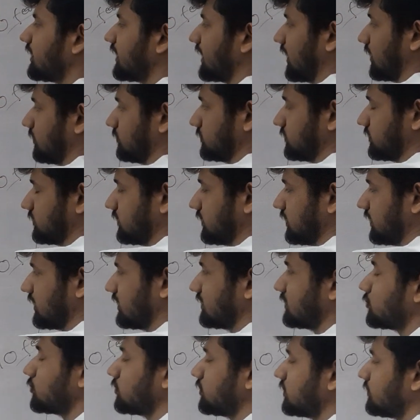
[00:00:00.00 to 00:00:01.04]
times.
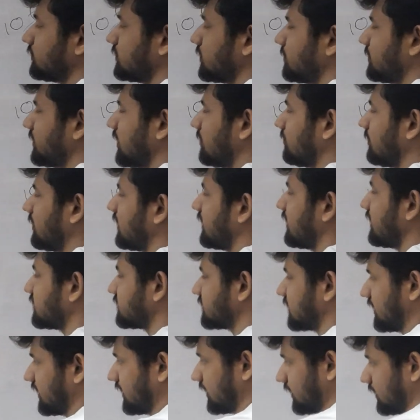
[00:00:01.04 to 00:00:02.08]
Okay, so it will be a
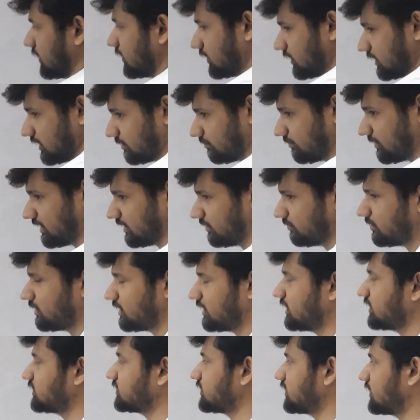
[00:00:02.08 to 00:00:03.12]
multi-set.
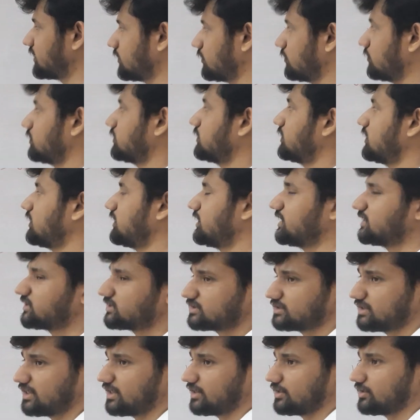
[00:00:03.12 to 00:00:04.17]
Multi-set, or the list
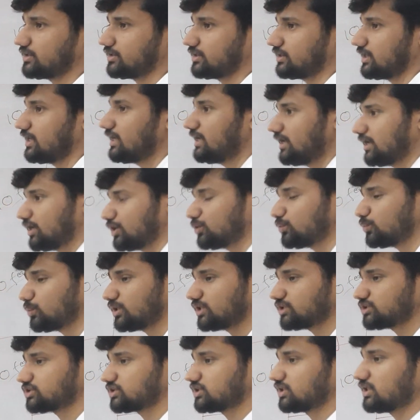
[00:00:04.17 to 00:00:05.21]
that in
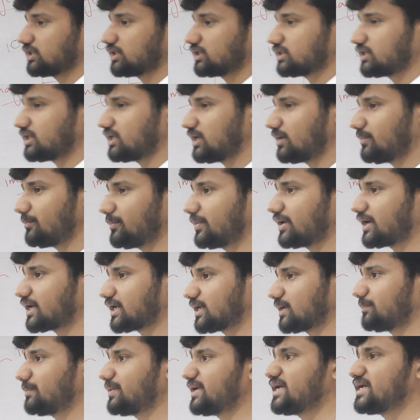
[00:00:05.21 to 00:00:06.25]
which the number
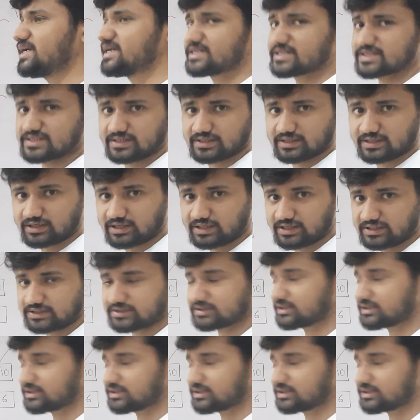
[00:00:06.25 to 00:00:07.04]
repeats, is